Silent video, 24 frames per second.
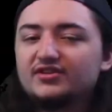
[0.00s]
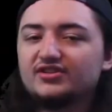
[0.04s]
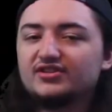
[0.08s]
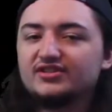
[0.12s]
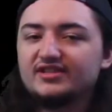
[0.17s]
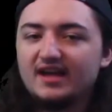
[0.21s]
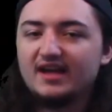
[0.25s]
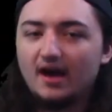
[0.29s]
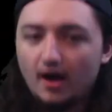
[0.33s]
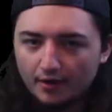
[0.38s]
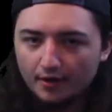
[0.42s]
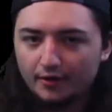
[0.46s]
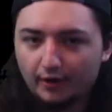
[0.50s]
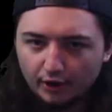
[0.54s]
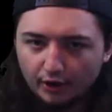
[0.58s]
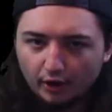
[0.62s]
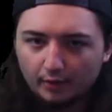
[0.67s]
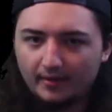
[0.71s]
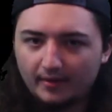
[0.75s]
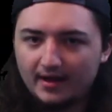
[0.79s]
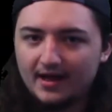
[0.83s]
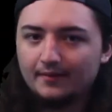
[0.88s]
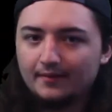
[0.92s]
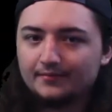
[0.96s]
is the other
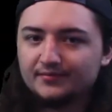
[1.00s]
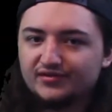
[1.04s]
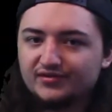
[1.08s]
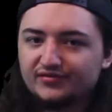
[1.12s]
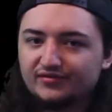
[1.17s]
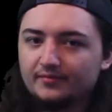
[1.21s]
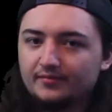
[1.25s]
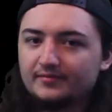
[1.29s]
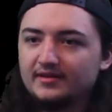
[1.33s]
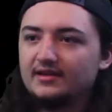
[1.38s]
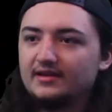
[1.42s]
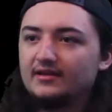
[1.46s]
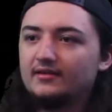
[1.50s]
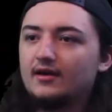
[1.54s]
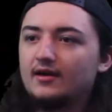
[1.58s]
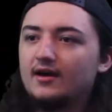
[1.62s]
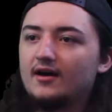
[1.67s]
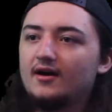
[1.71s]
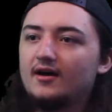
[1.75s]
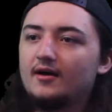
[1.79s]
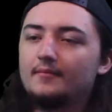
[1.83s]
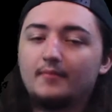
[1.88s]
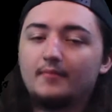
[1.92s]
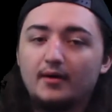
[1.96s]
notable albums from the
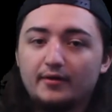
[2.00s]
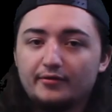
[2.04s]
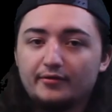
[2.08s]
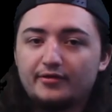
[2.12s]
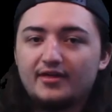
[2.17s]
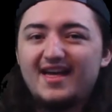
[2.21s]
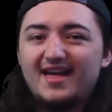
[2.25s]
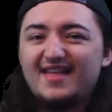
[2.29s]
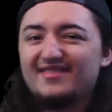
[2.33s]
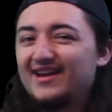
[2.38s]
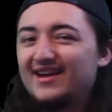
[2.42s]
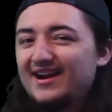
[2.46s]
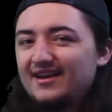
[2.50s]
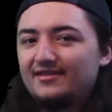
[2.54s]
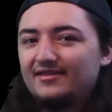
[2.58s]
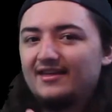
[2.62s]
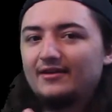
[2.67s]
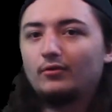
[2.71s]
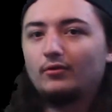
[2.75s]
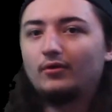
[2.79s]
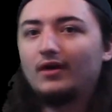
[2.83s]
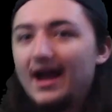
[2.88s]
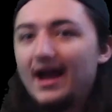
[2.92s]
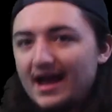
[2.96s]
month that I didn't
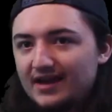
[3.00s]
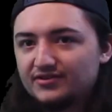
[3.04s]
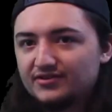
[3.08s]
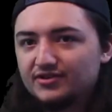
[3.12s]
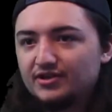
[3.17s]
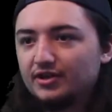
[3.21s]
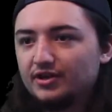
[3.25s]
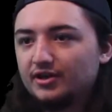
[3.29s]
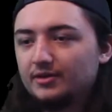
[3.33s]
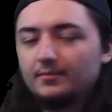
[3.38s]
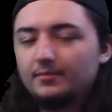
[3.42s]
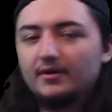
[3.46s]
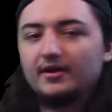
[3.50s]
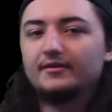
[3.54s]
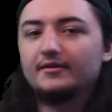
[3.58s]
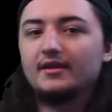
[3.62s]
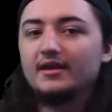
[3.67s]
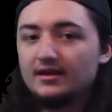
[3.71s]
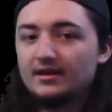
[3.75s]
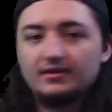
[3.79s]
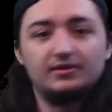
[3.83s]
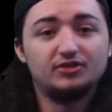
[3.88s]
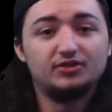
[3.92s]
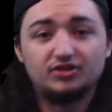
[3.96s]
think were as good, but
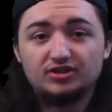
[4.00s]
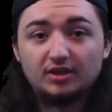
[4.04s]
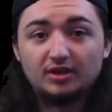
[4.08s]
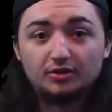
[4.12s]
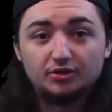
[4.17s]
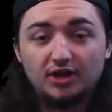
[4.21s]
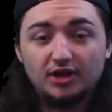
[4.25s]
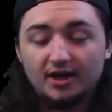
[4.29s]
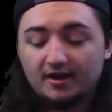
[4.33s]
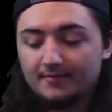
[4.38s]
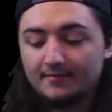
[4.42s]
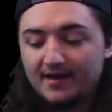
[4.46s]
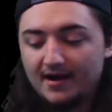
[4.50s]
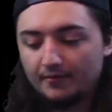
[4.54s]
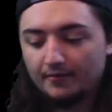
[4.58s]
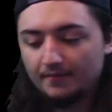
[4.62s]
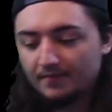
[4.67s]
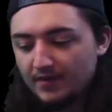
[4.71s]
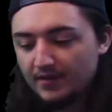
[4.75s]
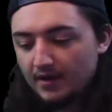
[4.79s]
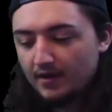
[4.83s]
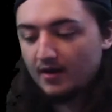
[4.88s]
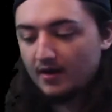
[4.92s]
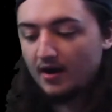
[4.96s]
still check them out.
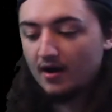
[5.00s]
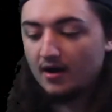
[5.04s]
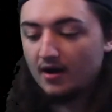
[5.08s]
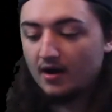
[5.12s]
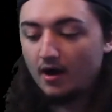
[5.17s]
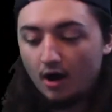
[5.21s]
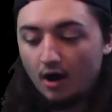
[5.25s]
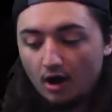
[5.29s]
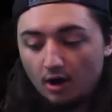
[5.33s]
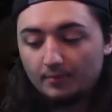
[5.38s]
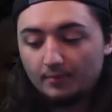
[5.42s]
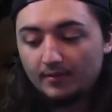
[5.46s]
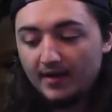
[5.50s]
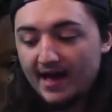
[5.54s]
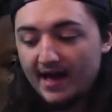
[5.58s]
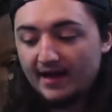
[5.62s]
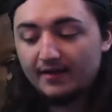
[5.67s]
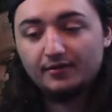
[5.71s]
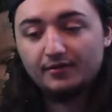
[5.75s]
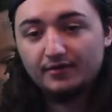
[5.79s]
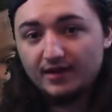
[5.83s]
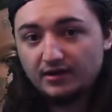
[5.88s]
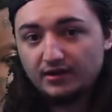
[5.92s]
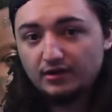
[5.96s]
All
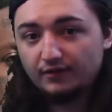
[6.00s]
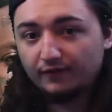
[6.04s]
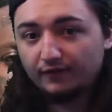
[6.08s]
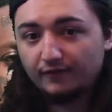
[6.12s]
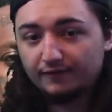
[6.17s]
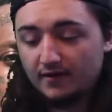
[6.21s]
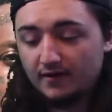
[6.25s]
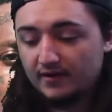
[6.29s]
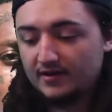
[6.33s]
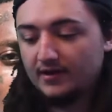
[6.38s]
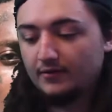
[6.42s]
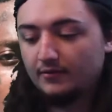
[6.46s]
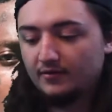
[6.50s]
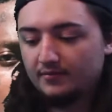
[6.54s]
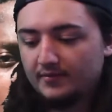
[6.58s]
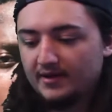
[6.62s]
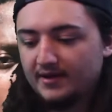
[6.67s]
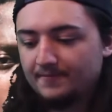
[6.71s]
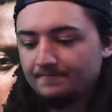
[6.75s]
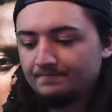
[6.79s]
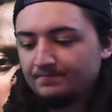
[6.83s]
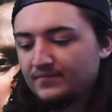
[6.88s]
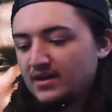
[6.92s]
Black, Thank You for Fucking With Me.